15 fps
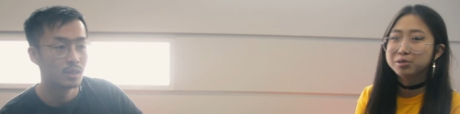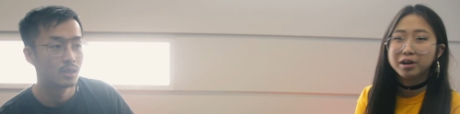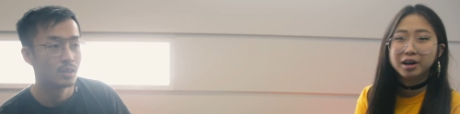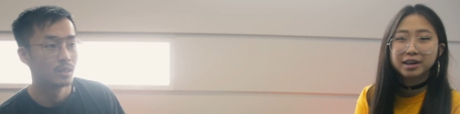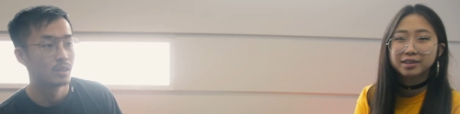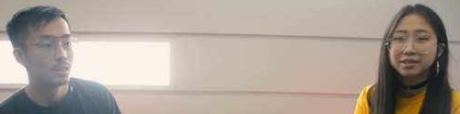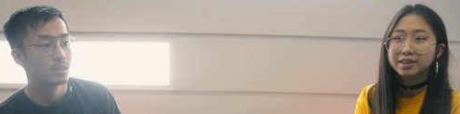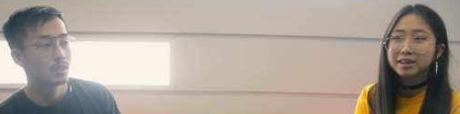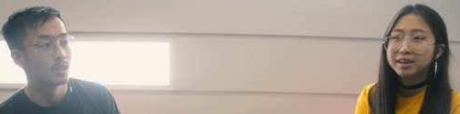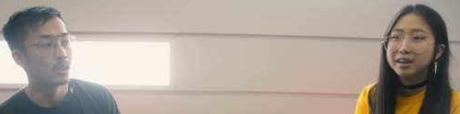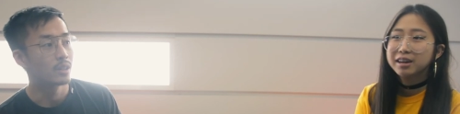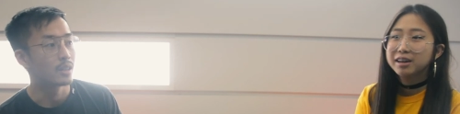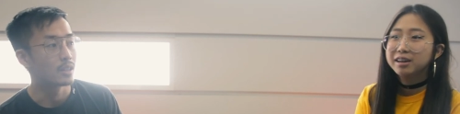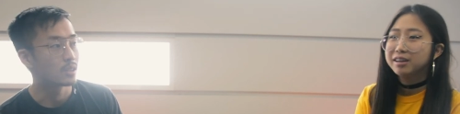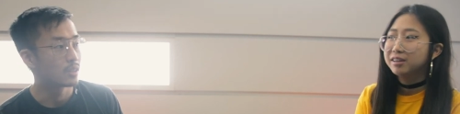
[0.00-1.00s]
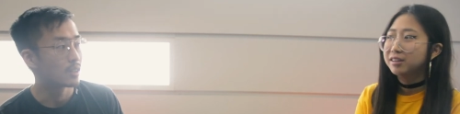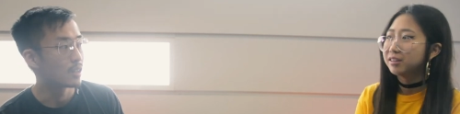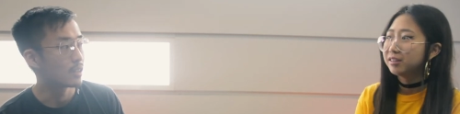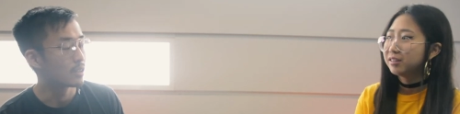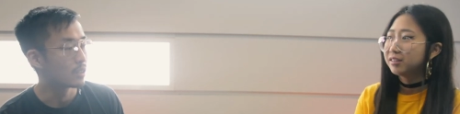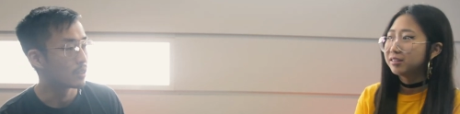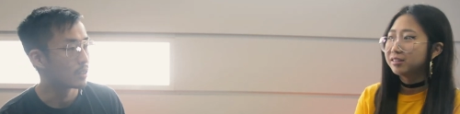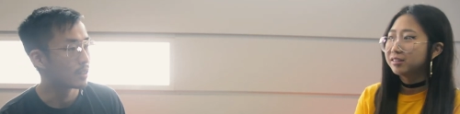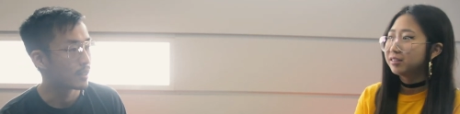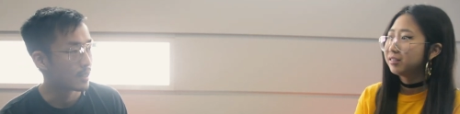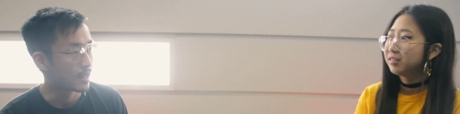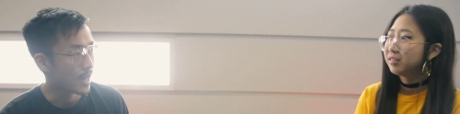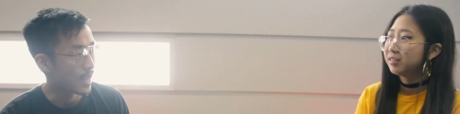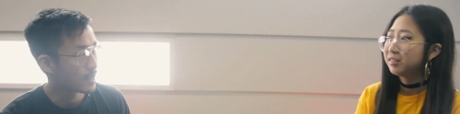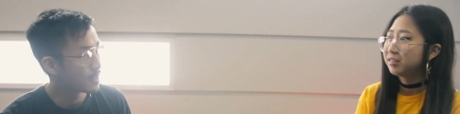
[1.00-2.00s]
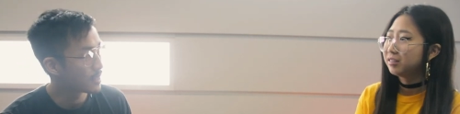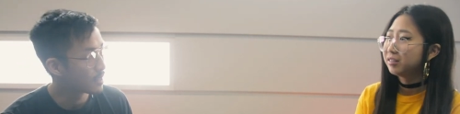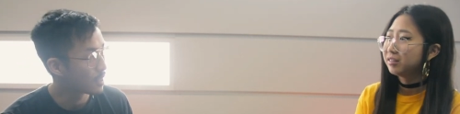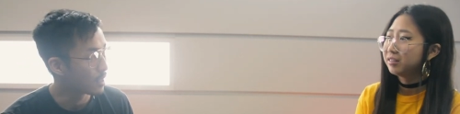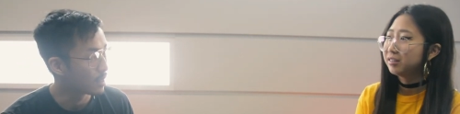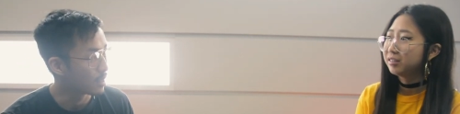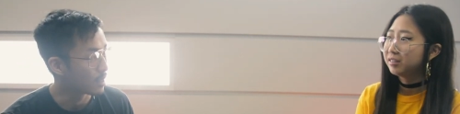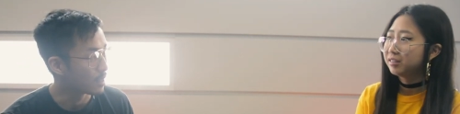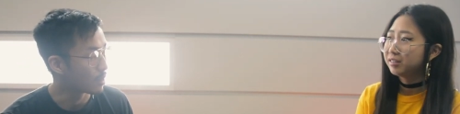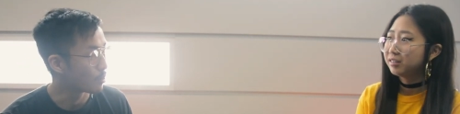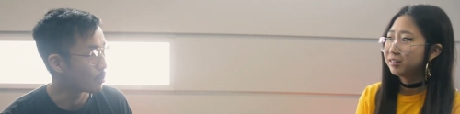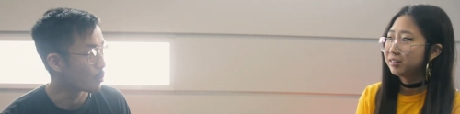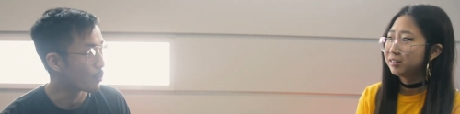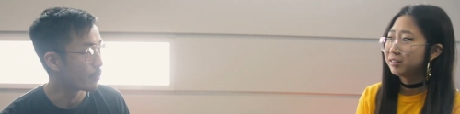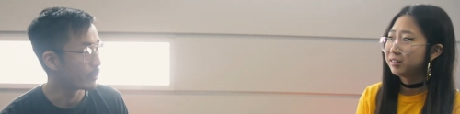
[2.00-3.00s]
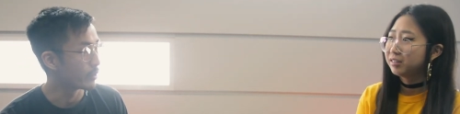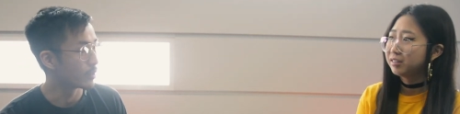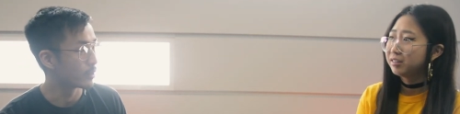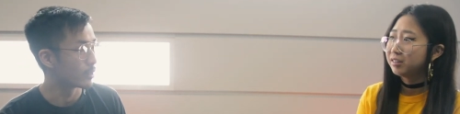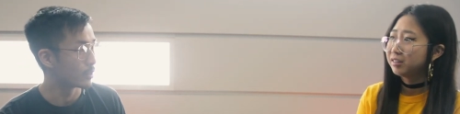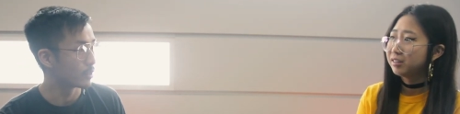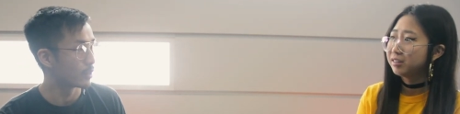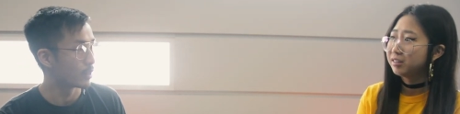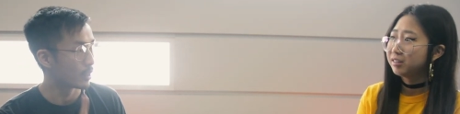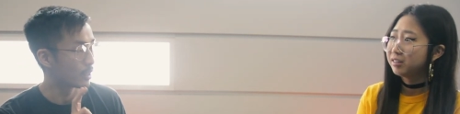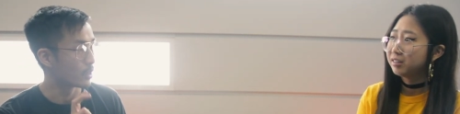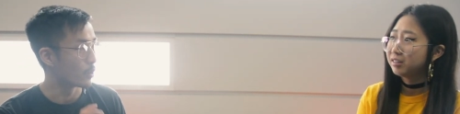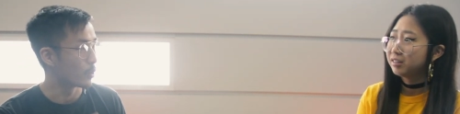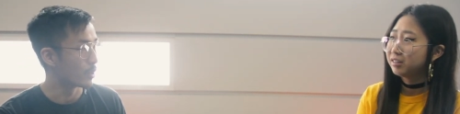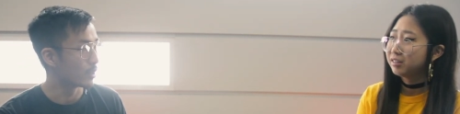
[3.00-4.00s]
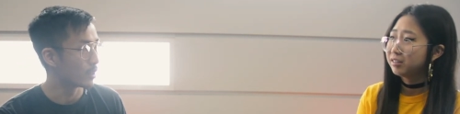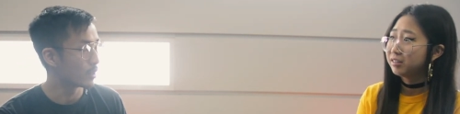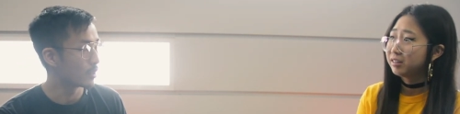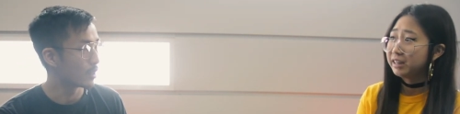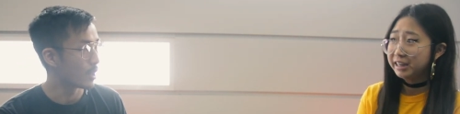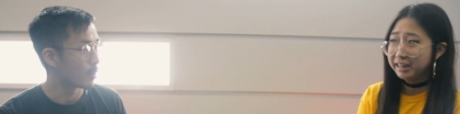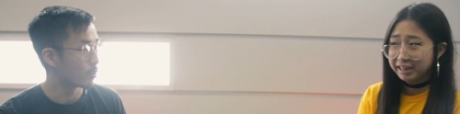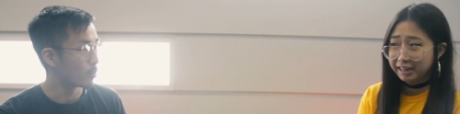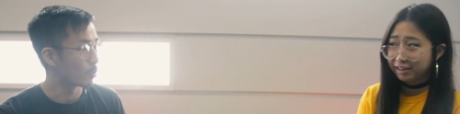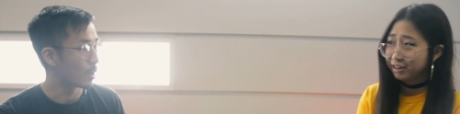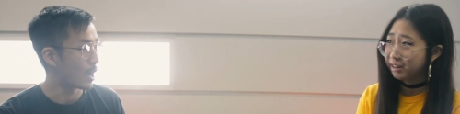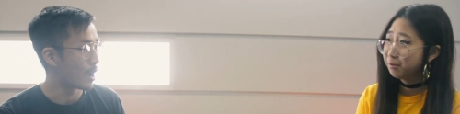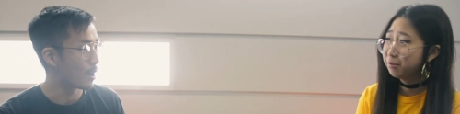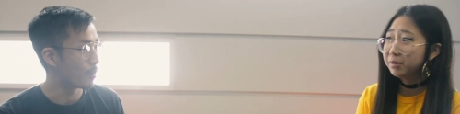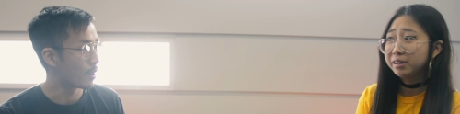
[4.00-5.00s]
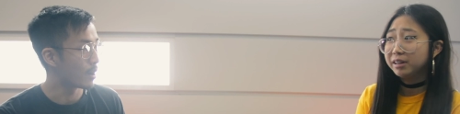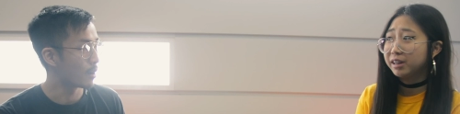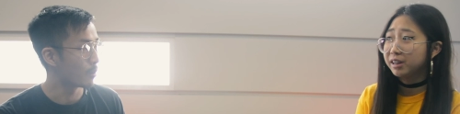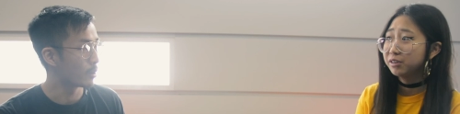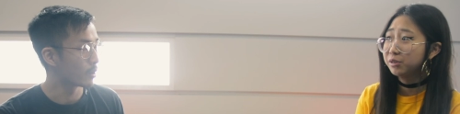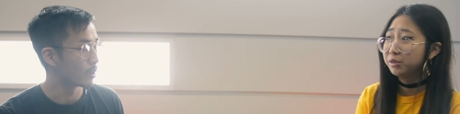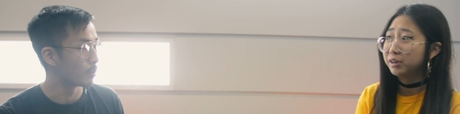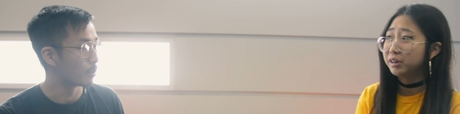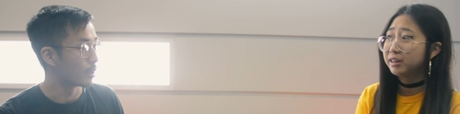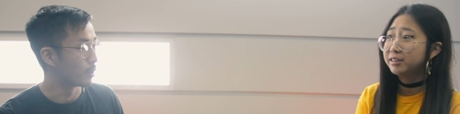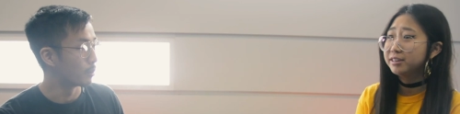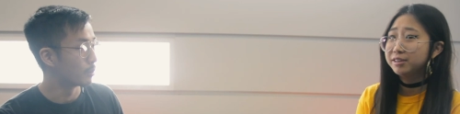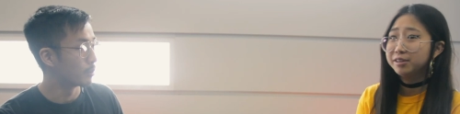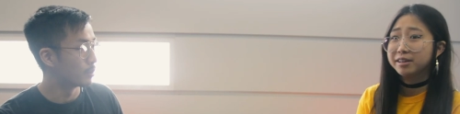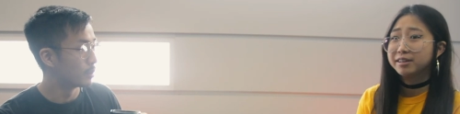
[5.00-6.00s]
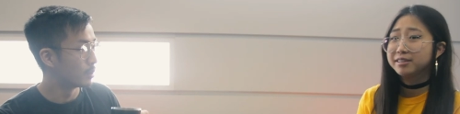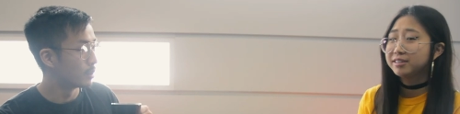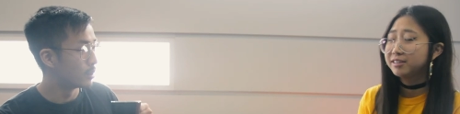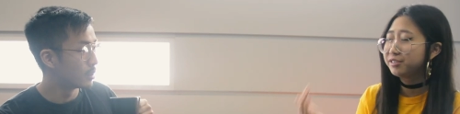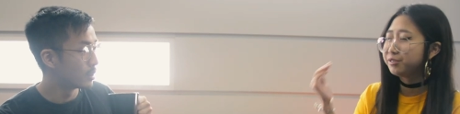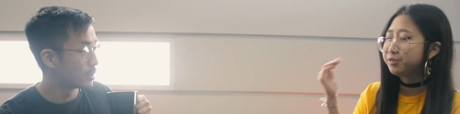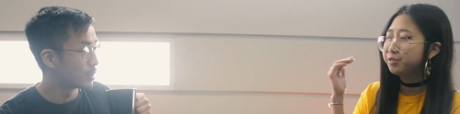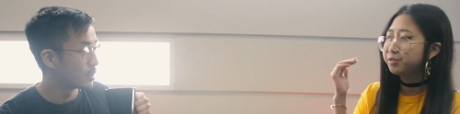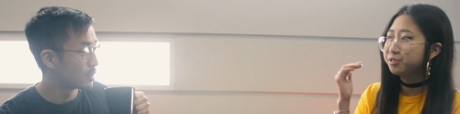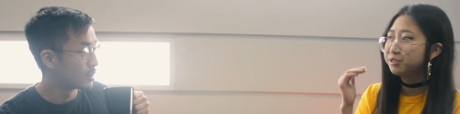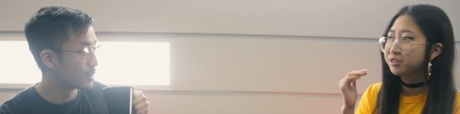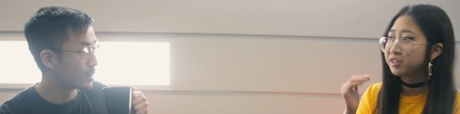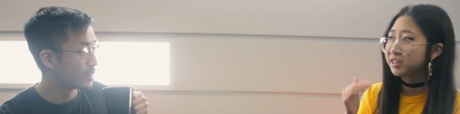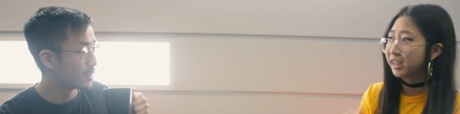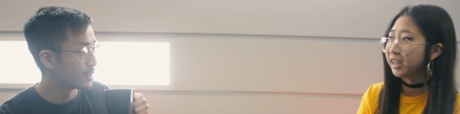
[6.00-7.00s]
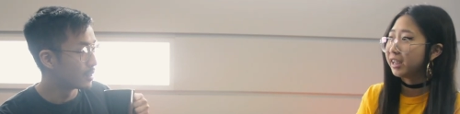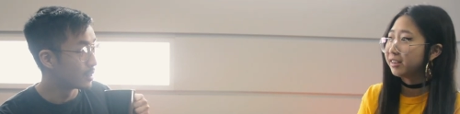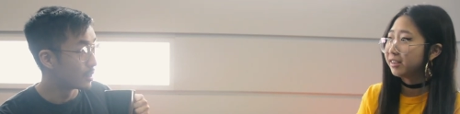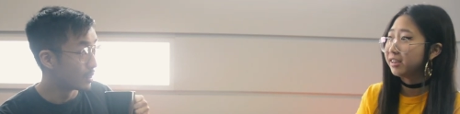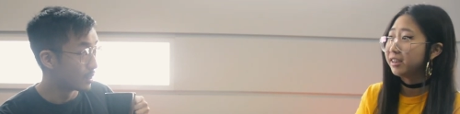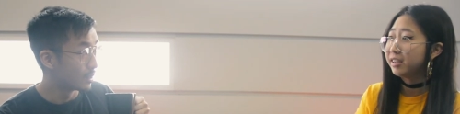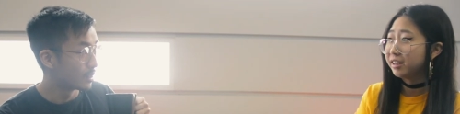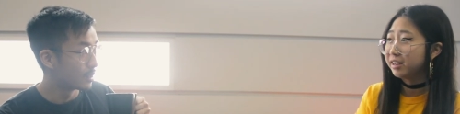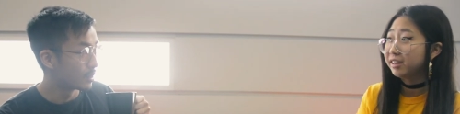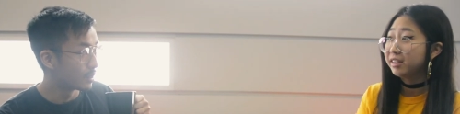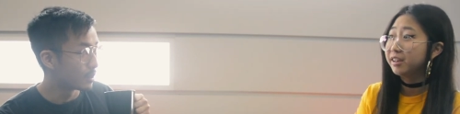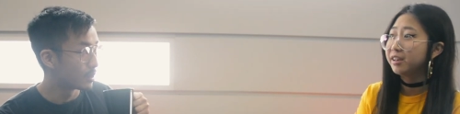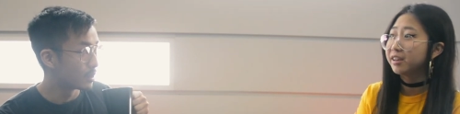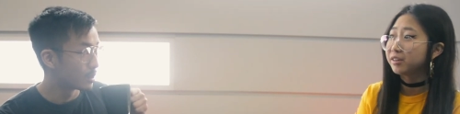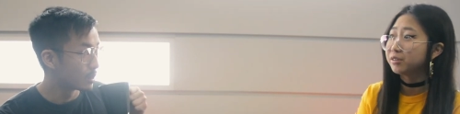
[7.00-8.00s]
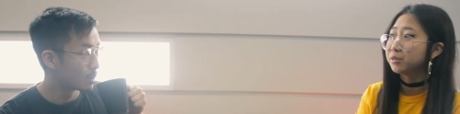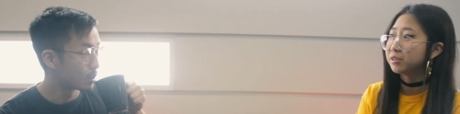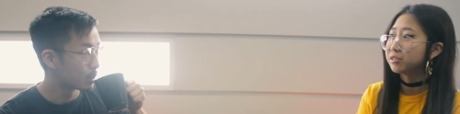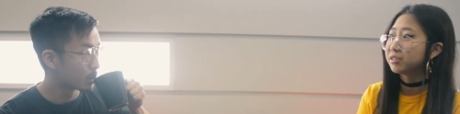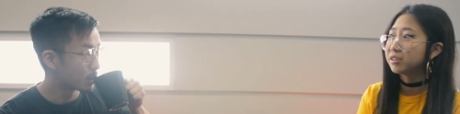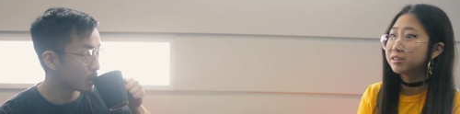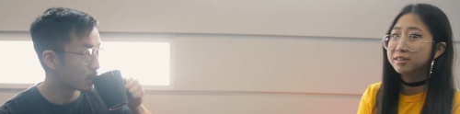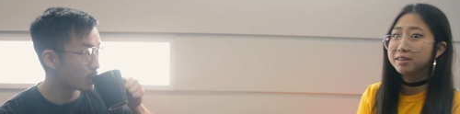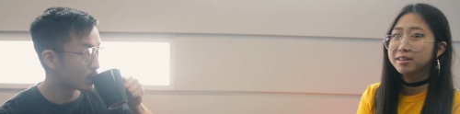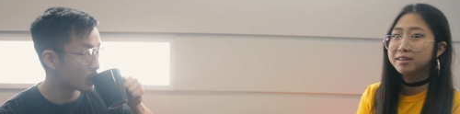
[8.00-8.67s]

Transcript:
Speaker 1: not. Okay, so then your dad said it, ignored it. How, how about your mom? To
Speaker 2: this day, he ignores it to